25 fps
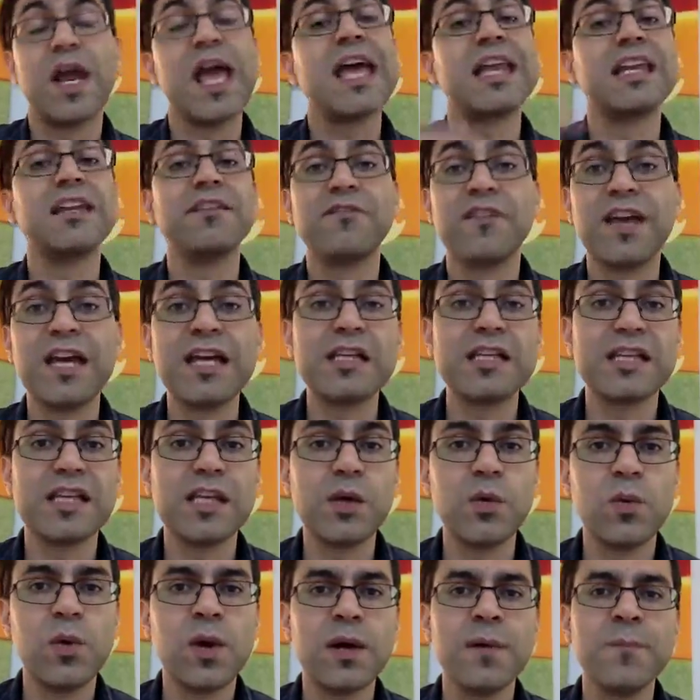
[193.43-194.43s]
any vague
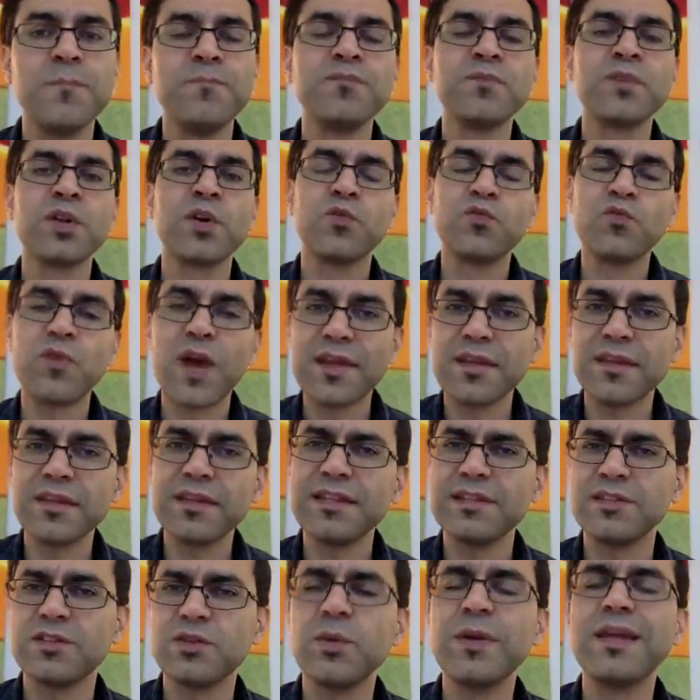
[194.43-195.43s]
keyword, rather
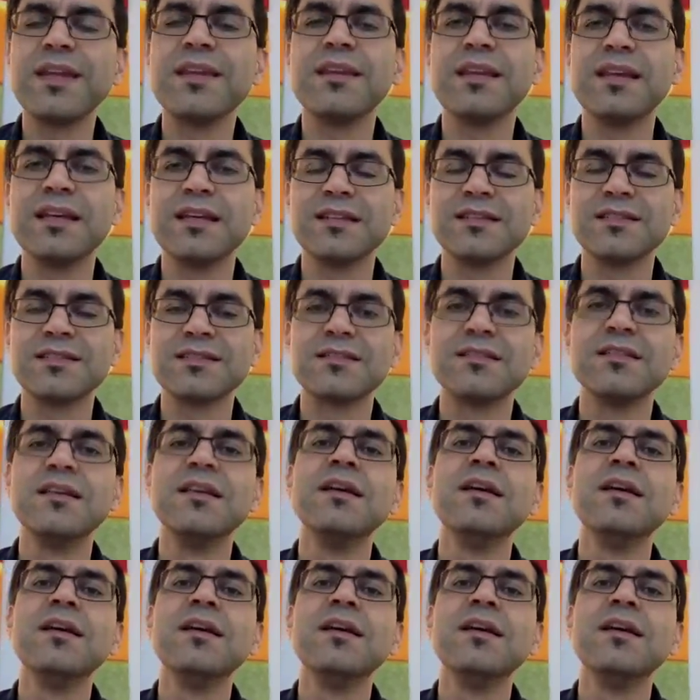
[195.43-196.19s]
than doing this,